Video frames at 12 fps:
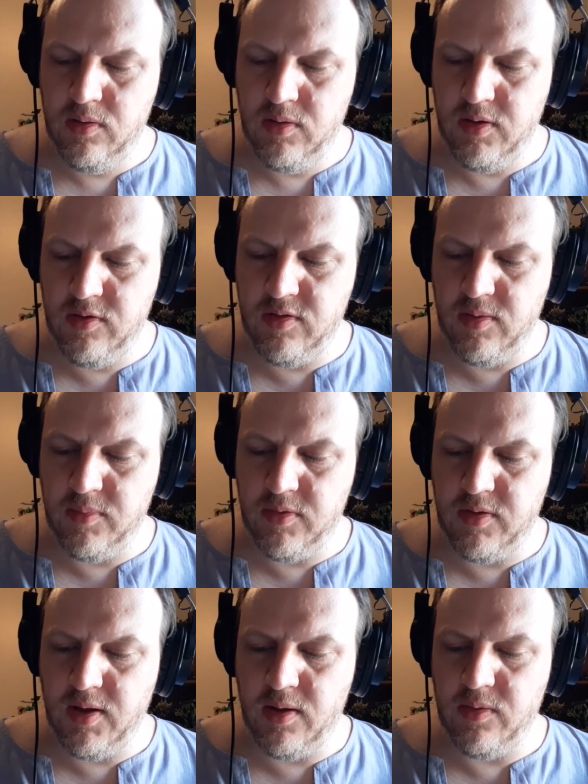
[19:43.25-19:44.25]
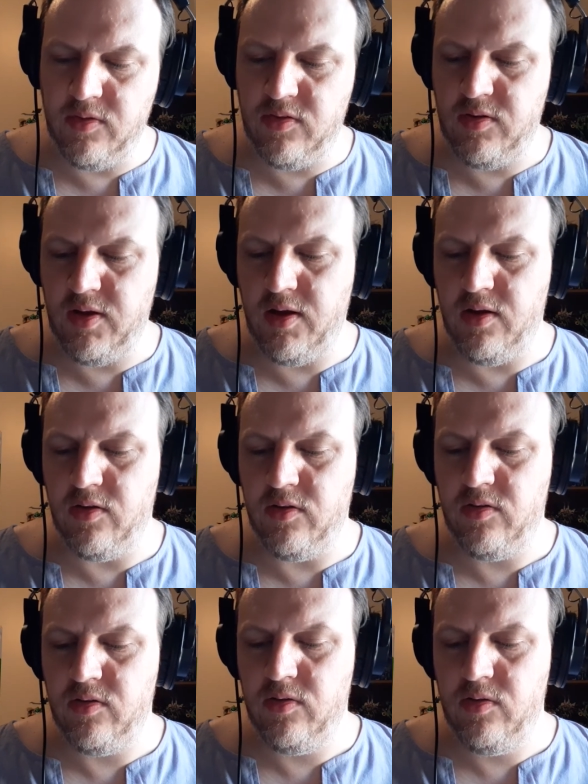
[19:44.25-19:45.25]
He jumped down the stairs,
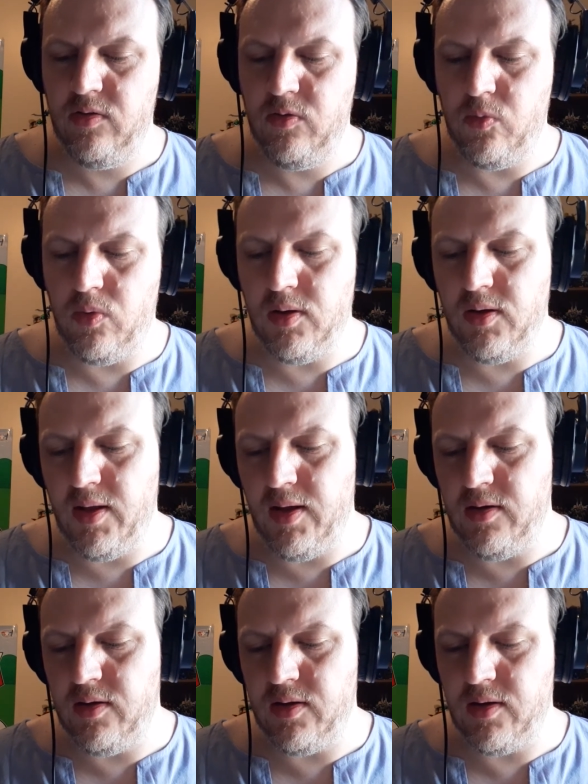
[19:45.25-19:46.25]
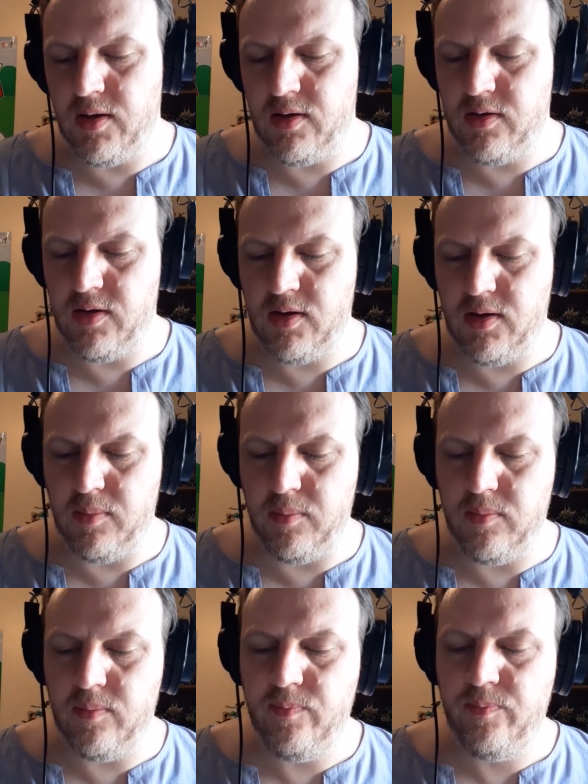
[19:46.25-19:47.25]
one landing at a time,
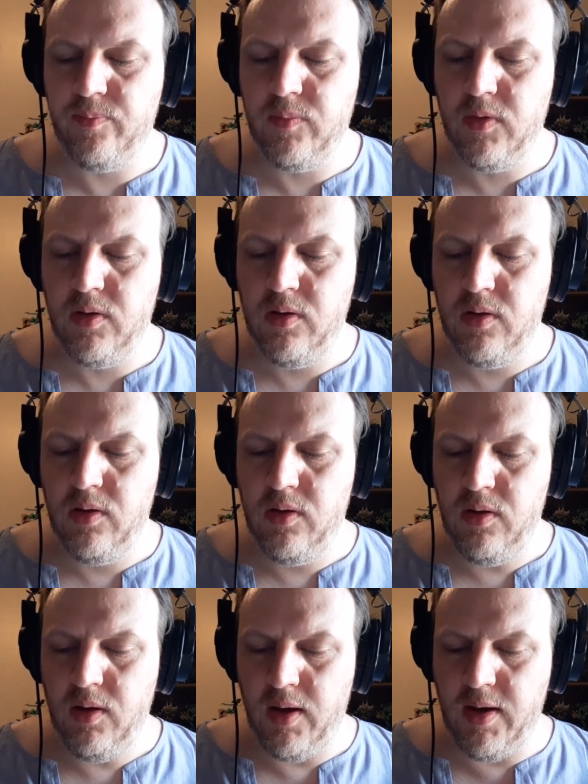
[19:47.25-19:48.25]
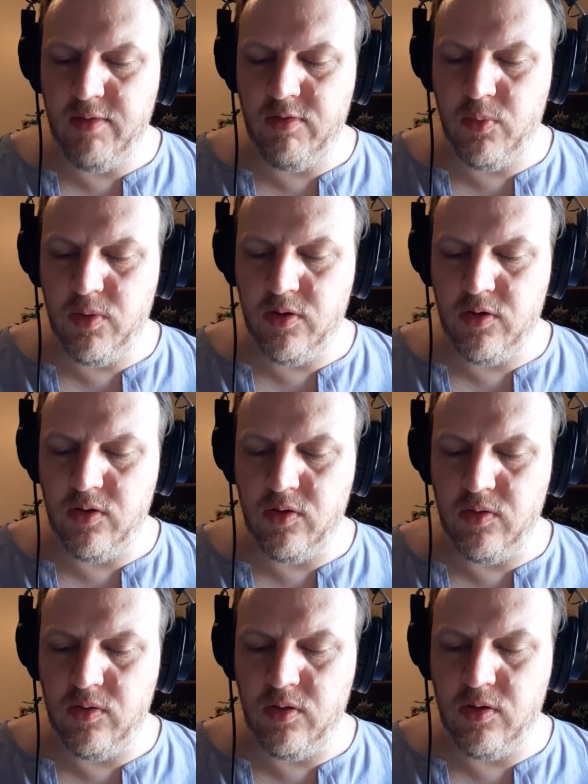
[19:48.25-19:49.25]
and everyone
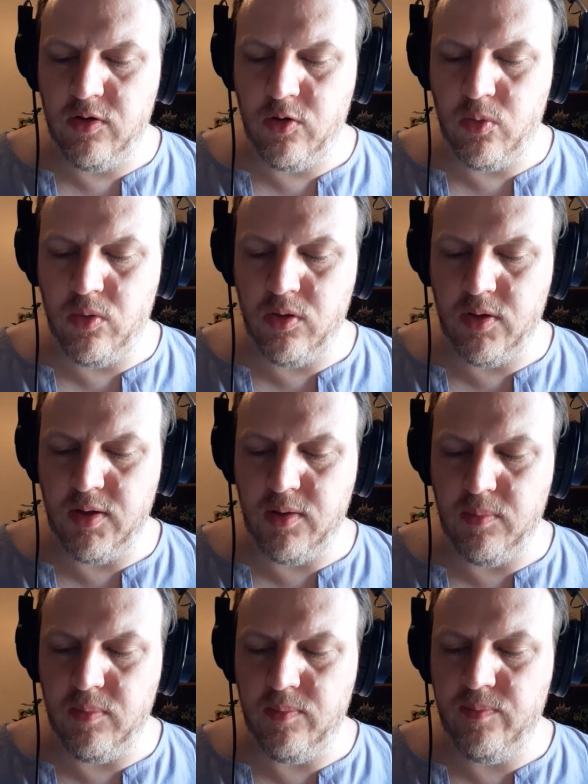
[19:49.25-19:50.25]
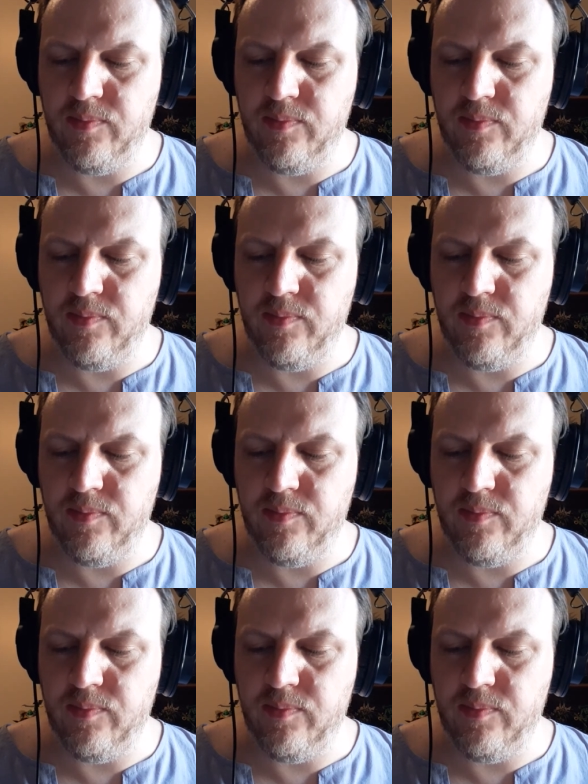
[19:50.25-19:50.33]
turned toward him.